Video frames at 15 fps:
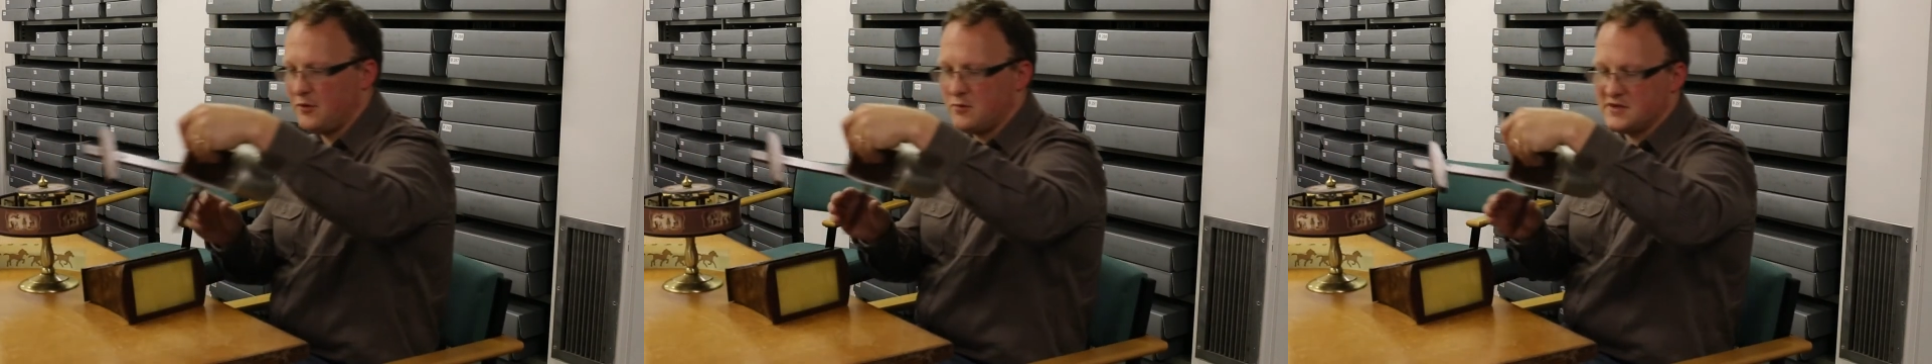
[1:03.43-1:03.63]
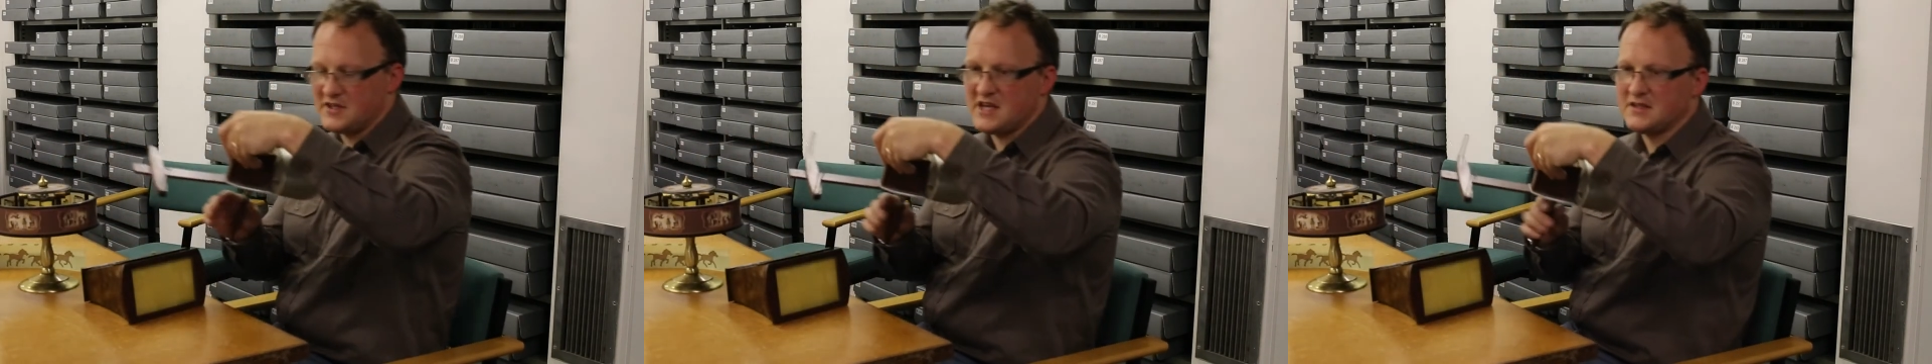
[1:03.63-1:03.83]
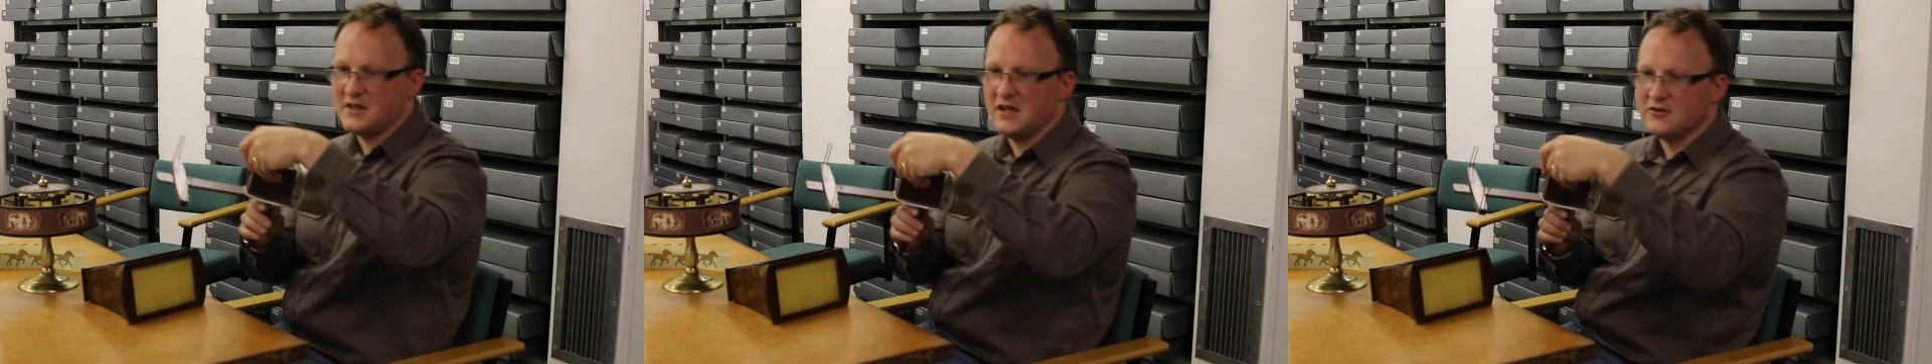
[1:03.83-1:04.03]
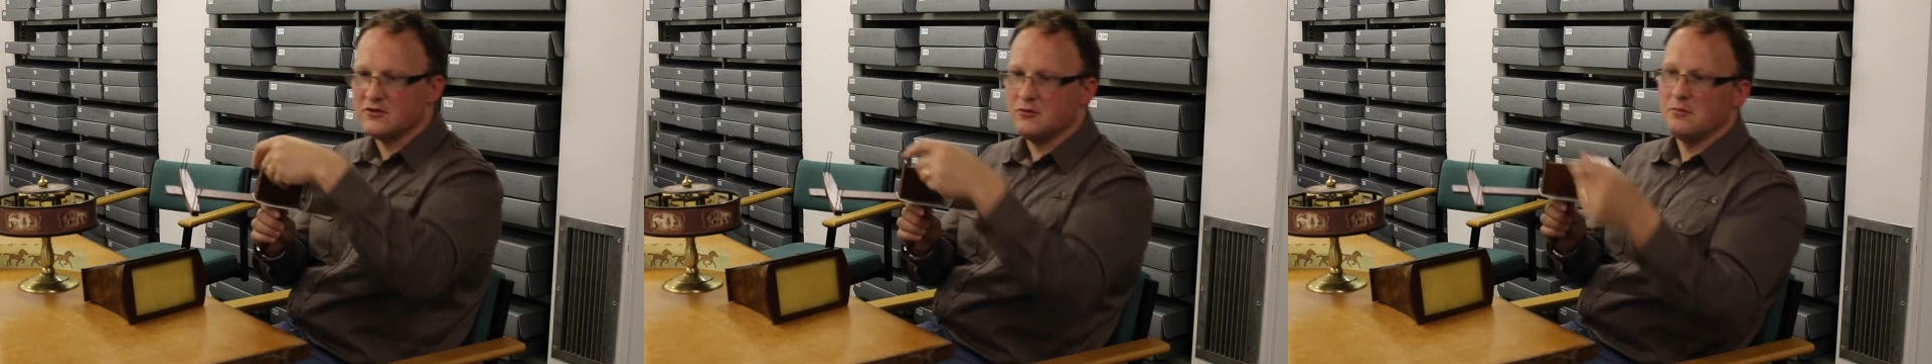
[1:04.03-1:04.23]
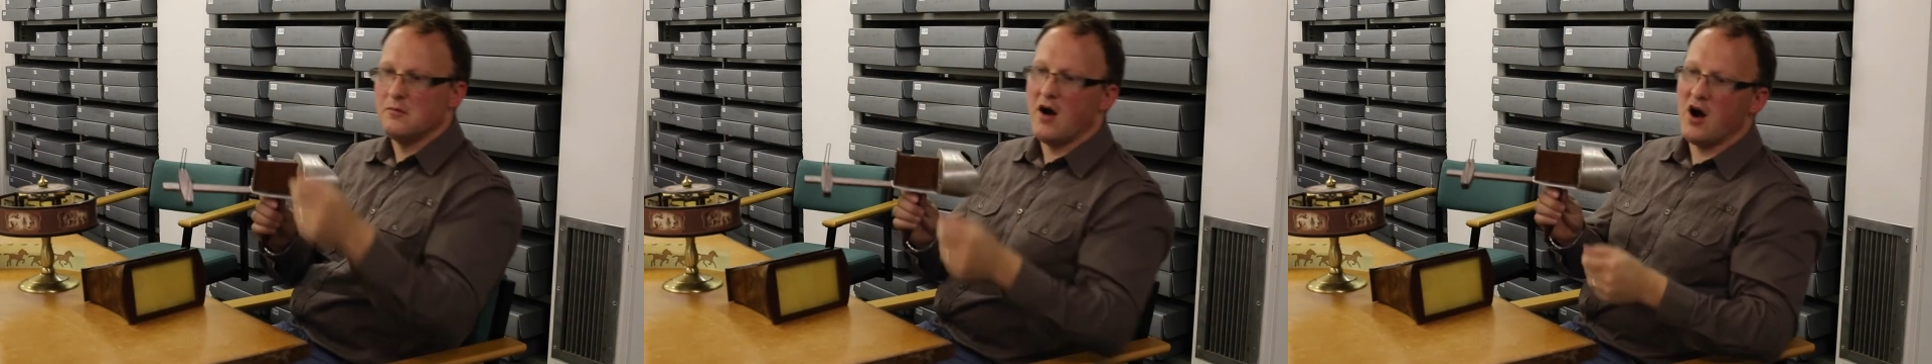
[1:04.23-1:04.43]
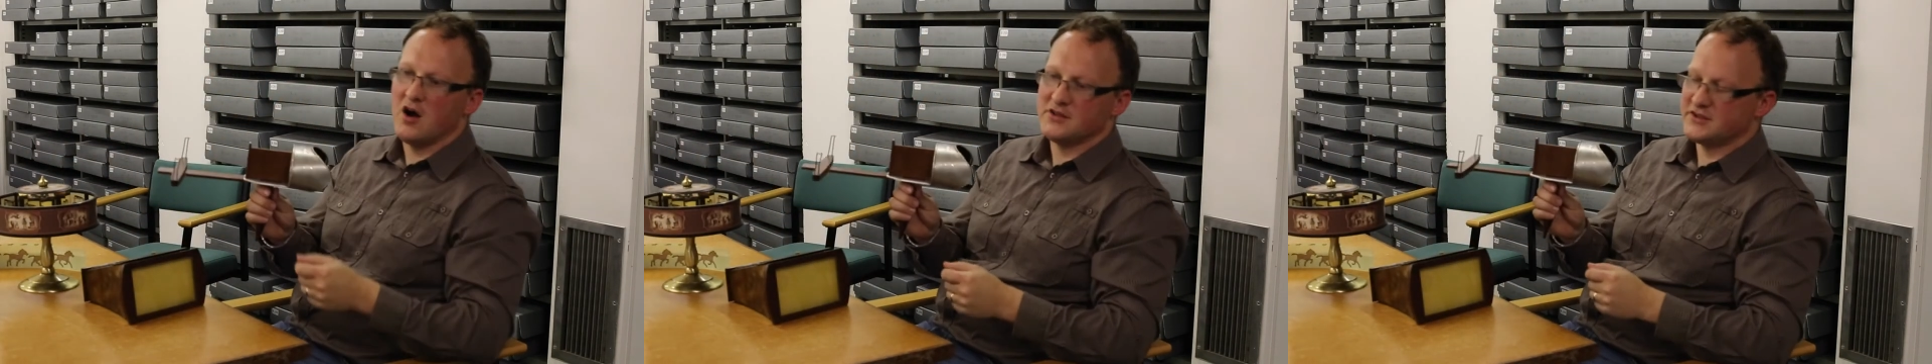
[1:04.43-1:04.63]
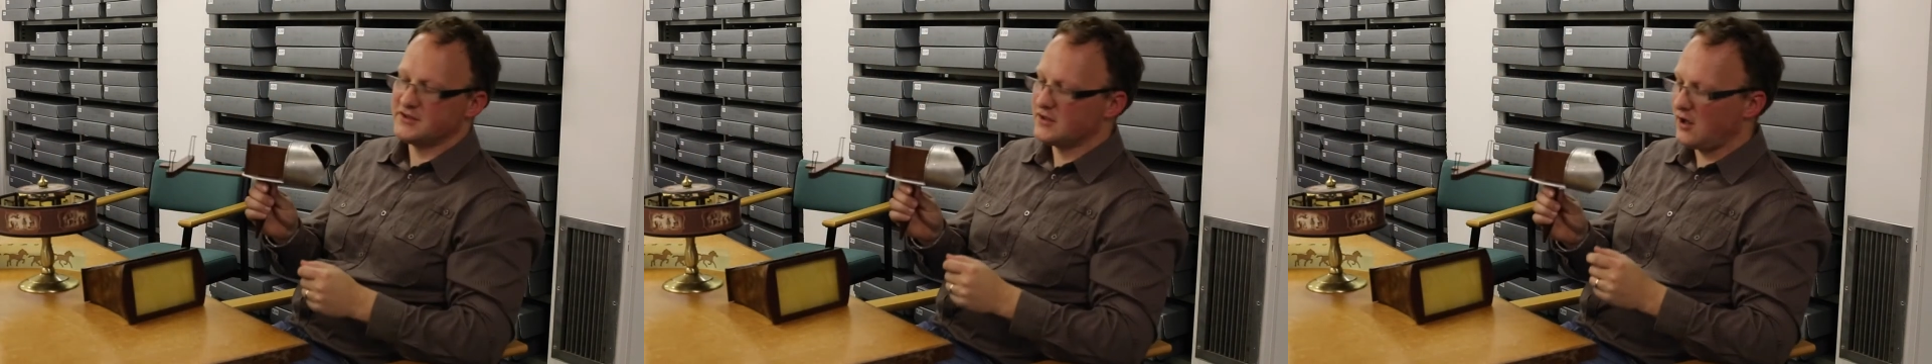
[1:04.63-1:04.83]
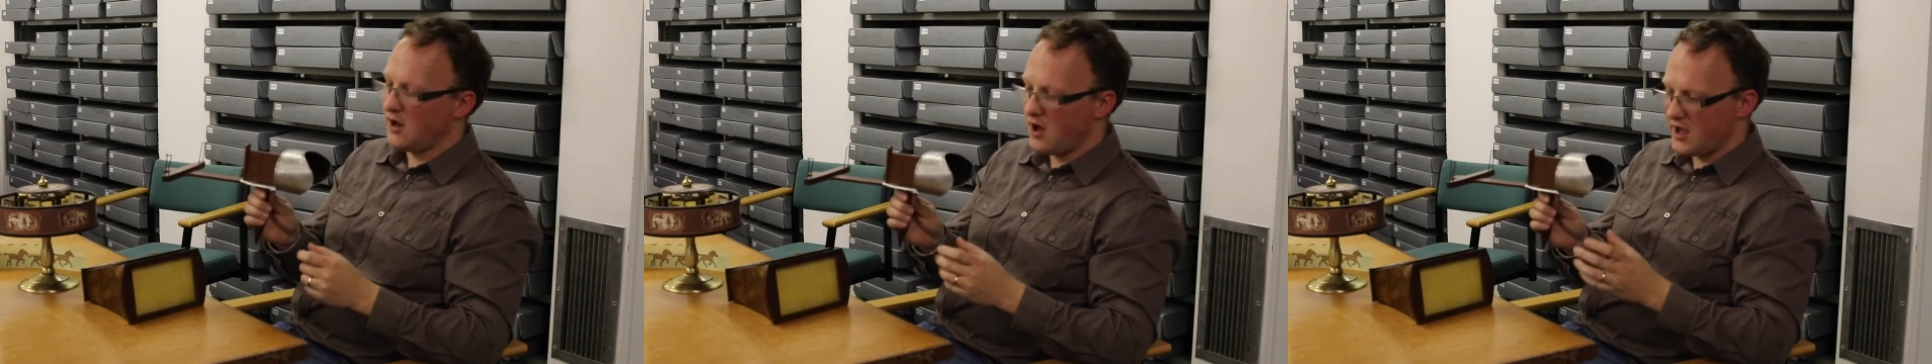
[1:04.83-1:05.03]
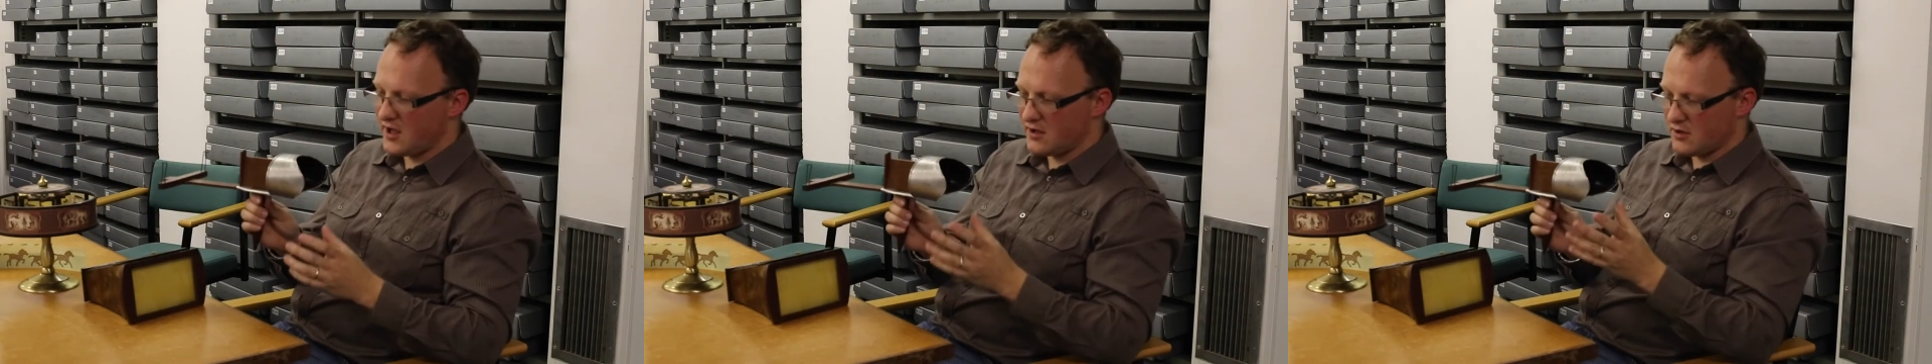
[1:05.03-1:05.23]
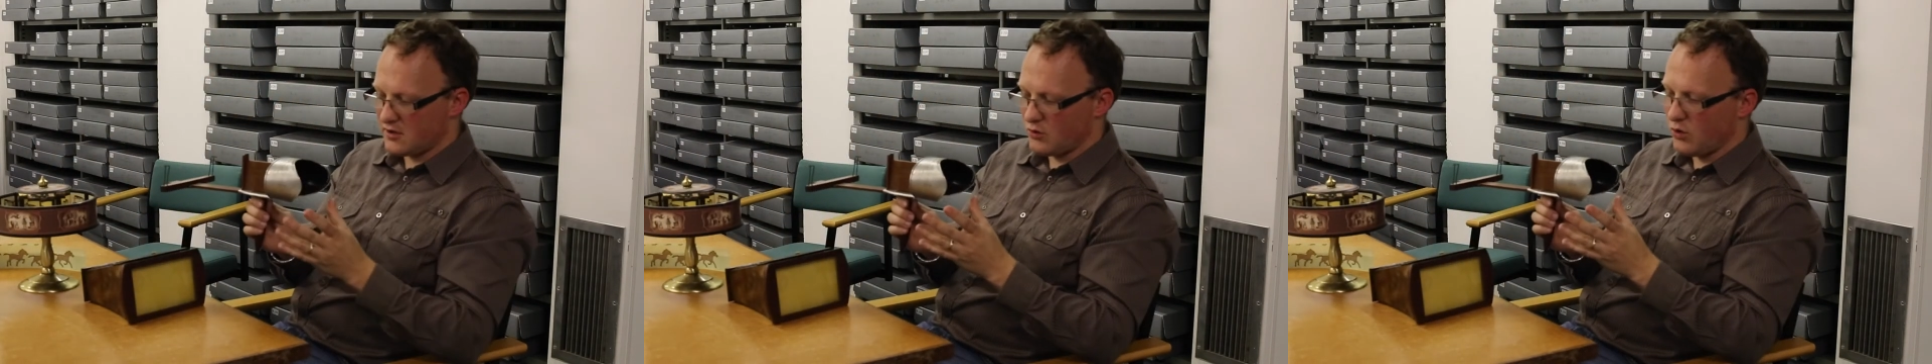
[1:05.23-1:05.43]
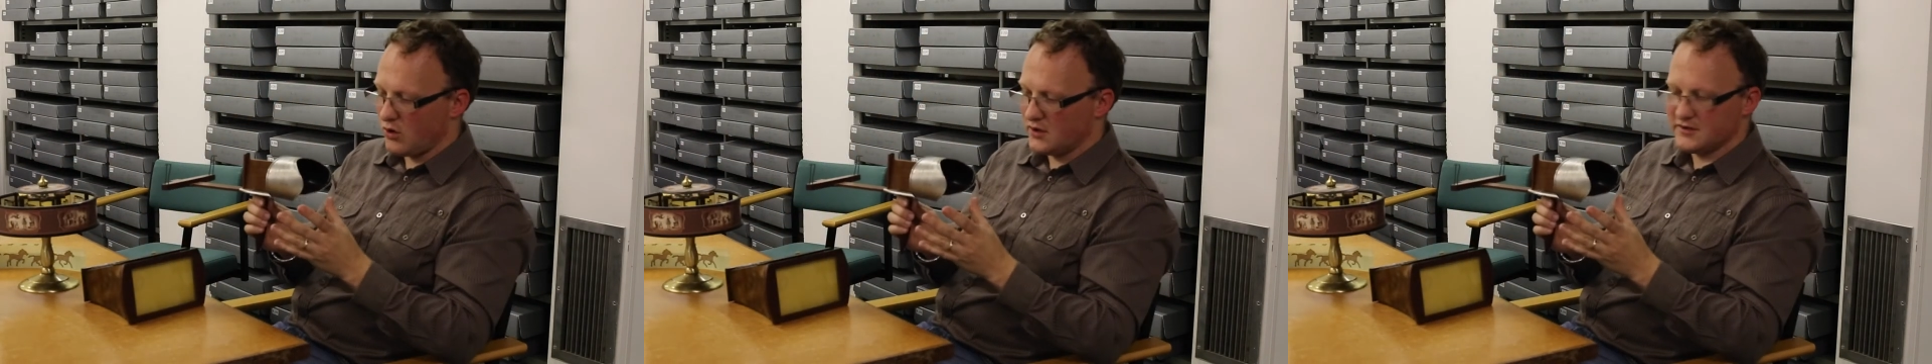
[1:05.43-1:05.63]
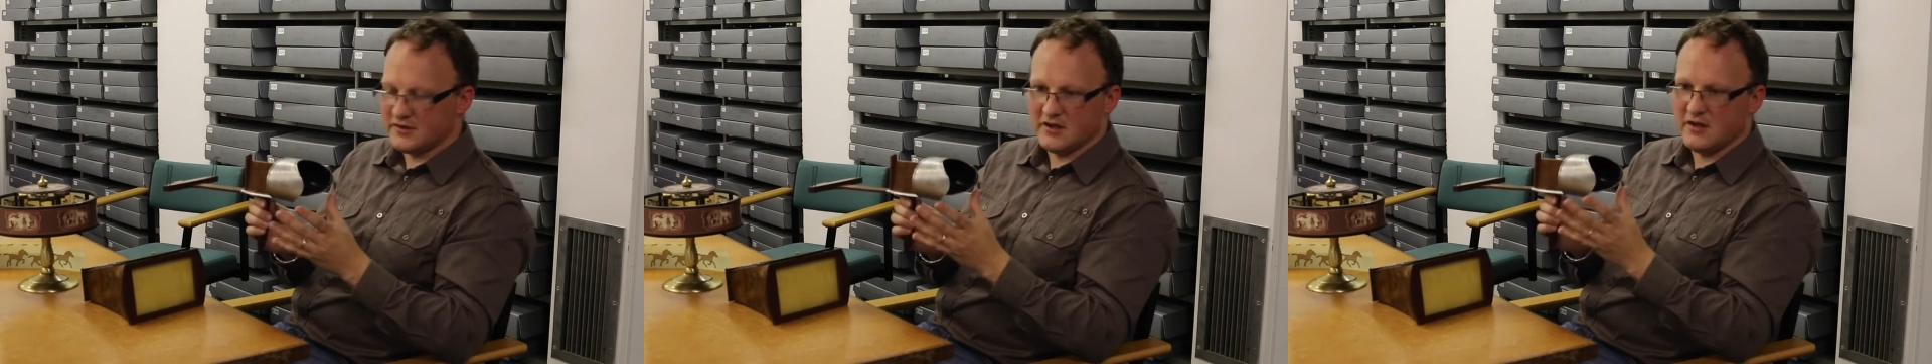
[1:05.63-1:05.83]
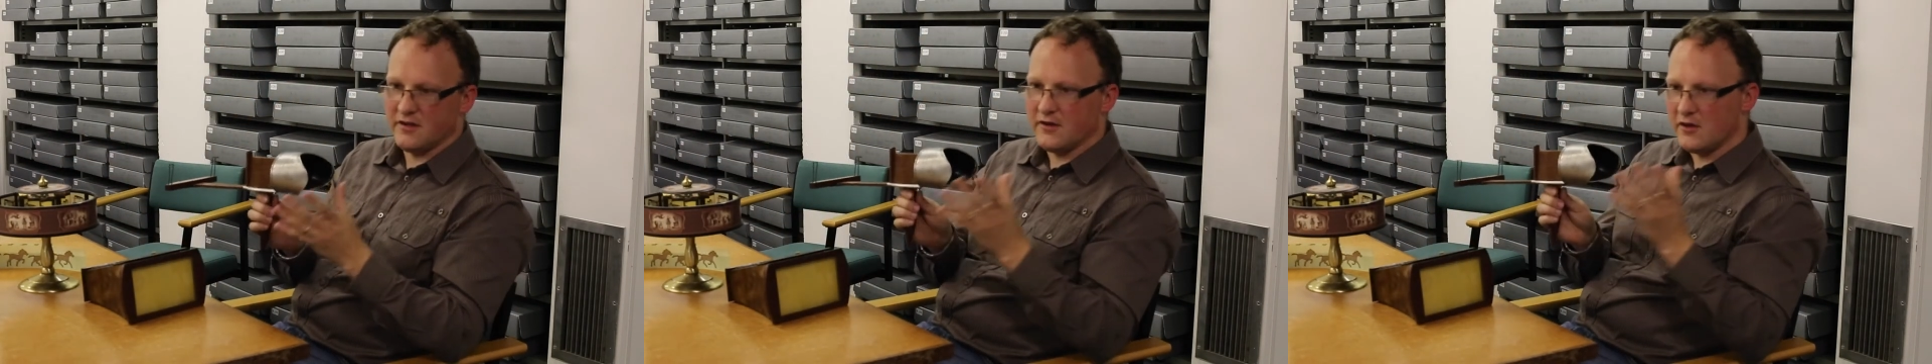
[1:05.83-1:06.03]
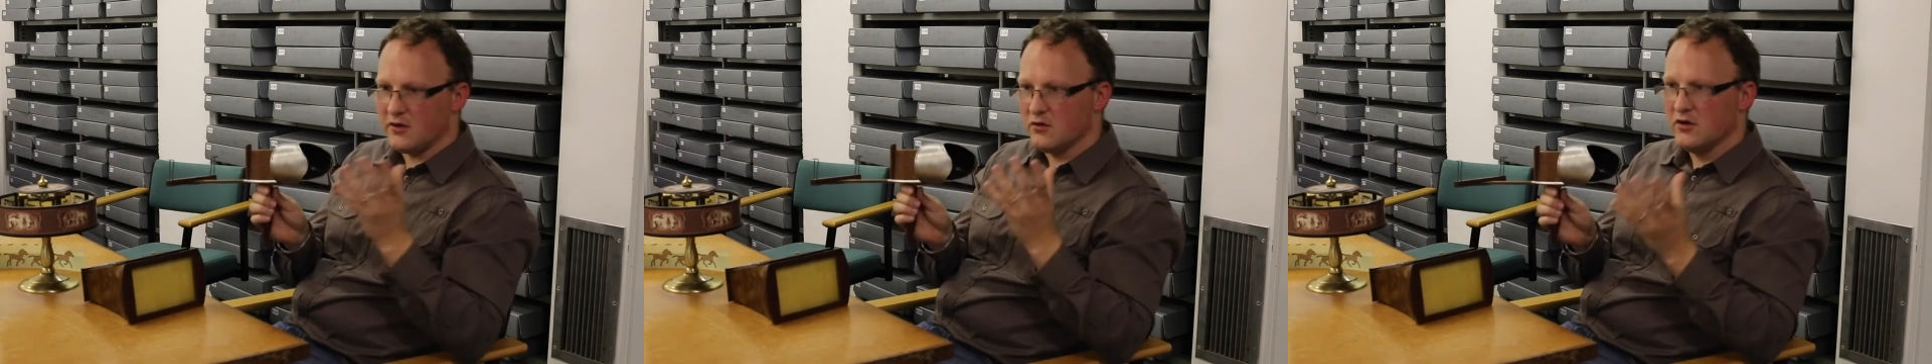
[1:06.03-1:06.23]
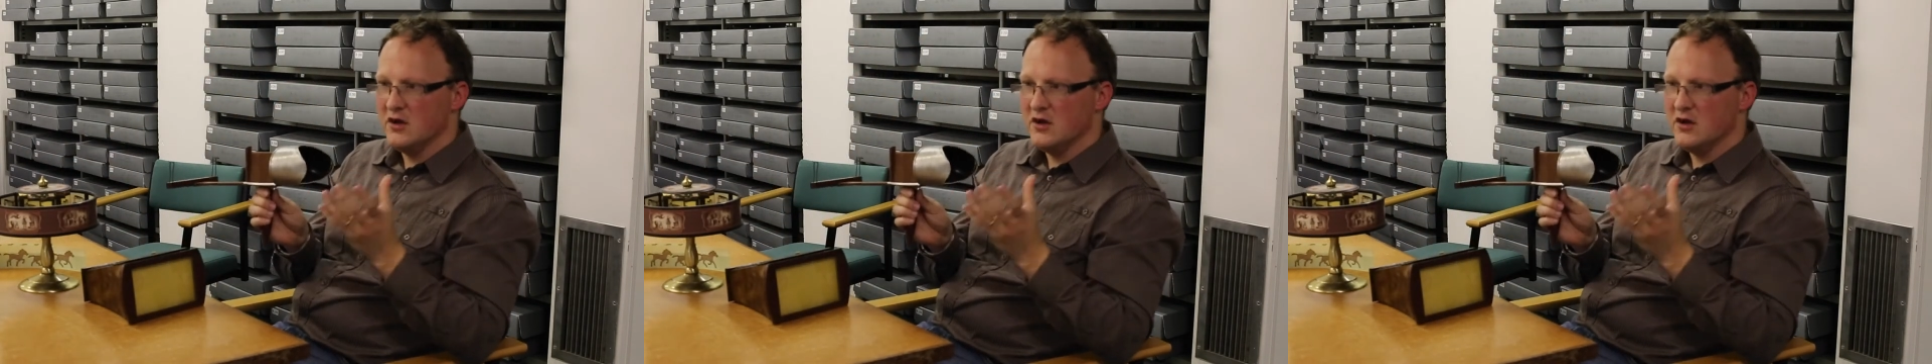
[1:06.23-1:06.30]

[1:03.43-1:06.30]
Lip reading: it almost has a little mask-like quality that